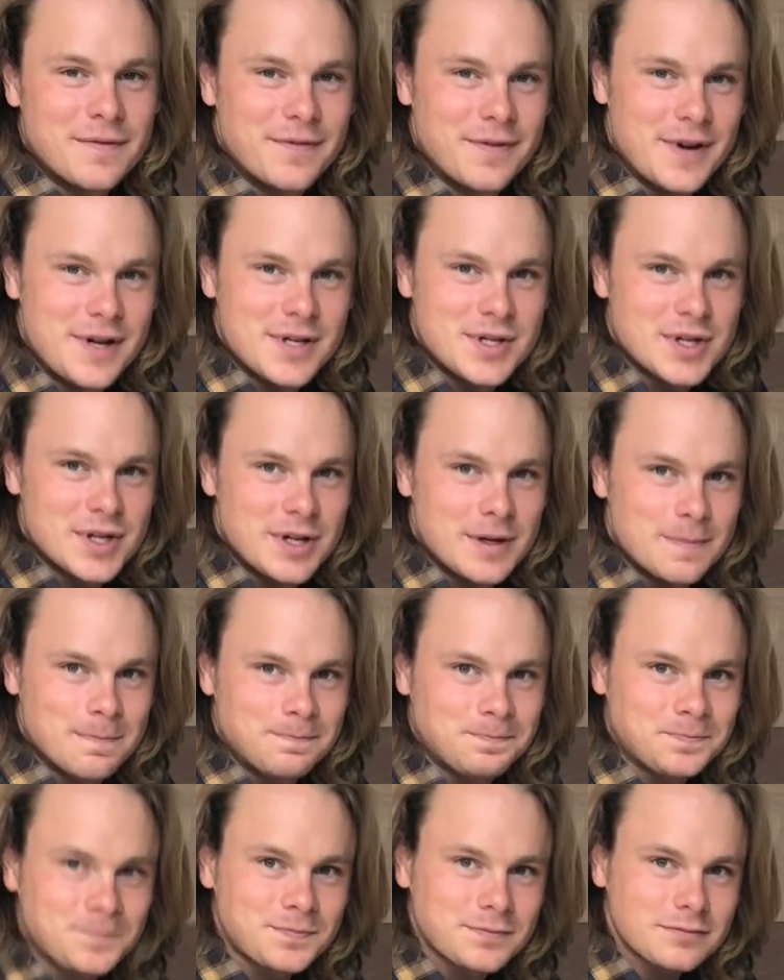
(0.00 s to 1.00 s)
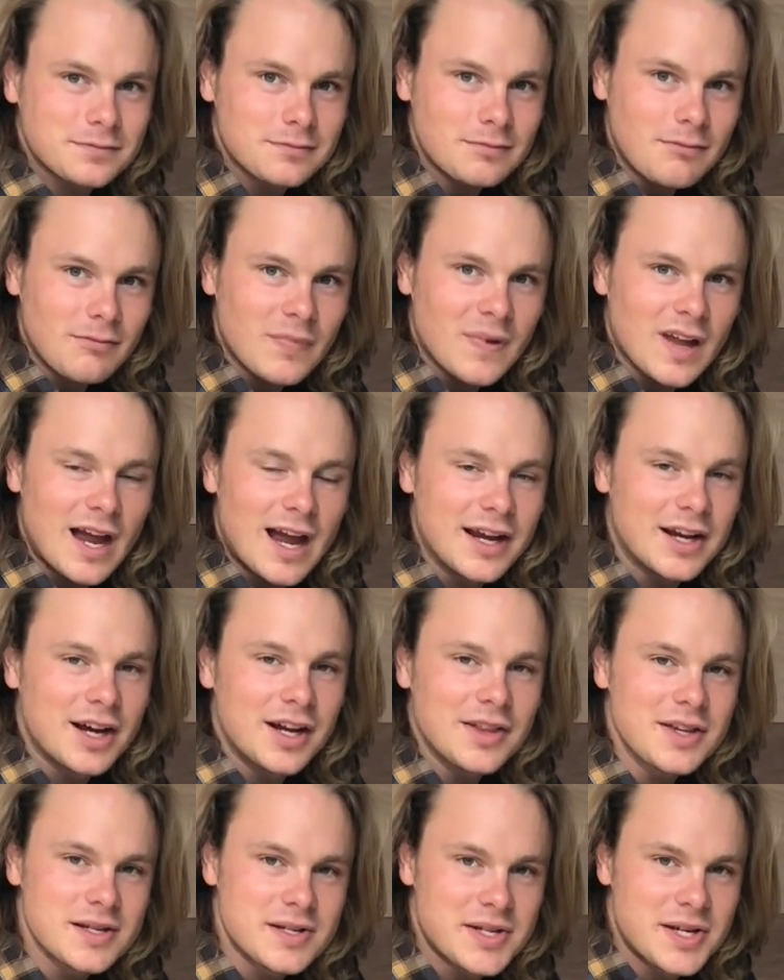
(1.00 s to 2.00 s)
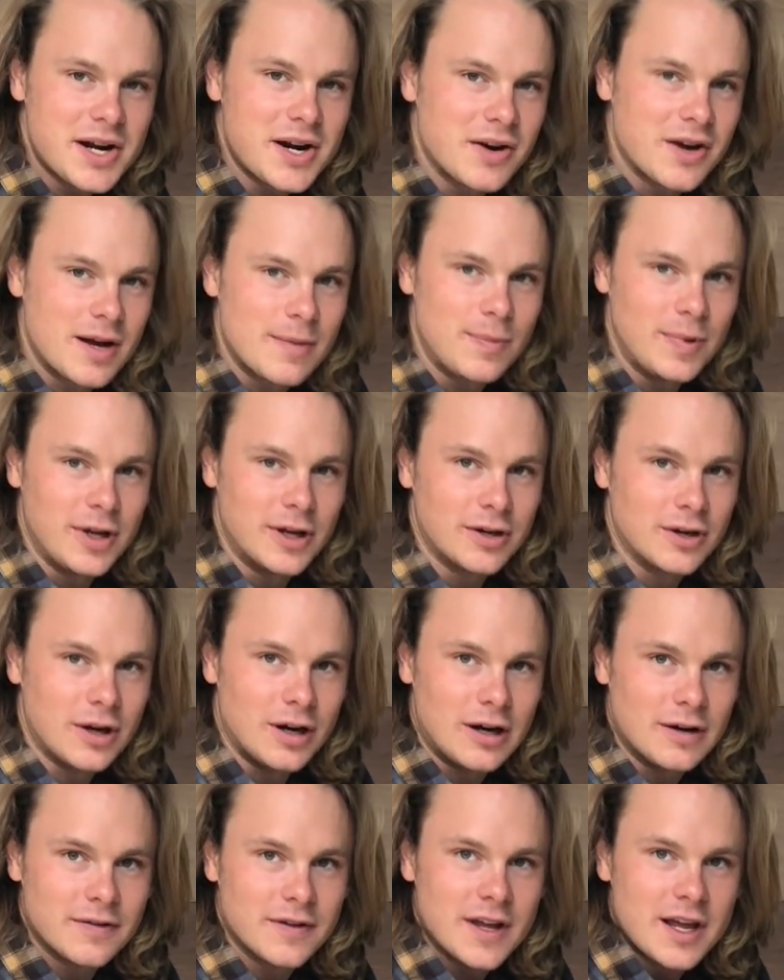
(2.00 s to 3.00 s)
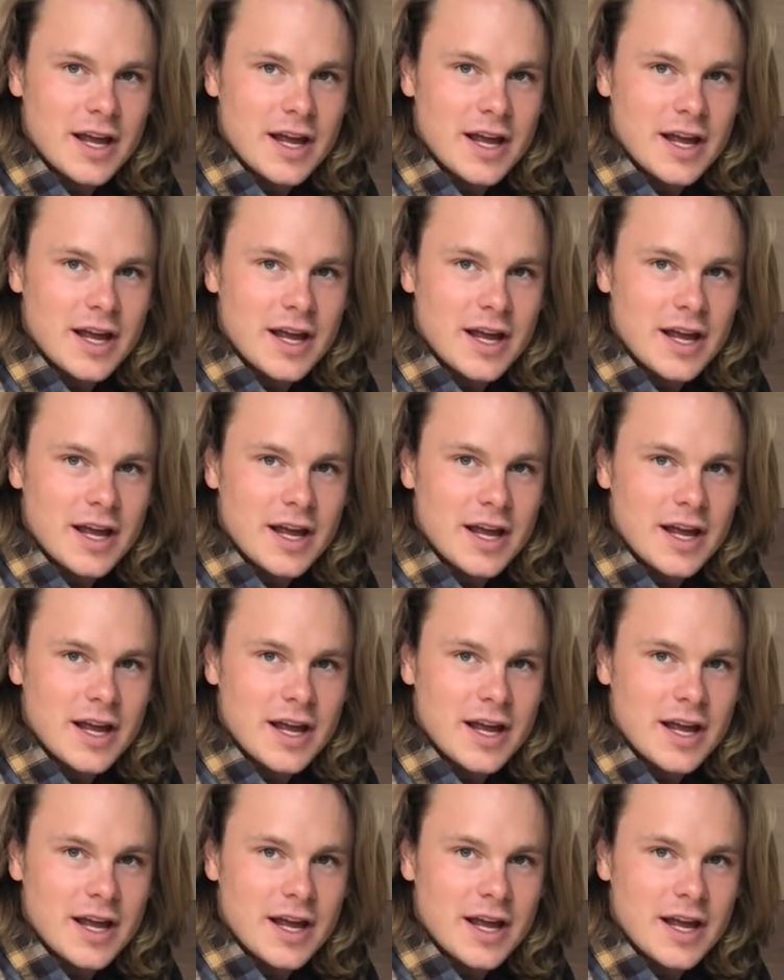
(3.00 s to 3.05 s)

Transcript: Fridge up, I cut the cigarette plug off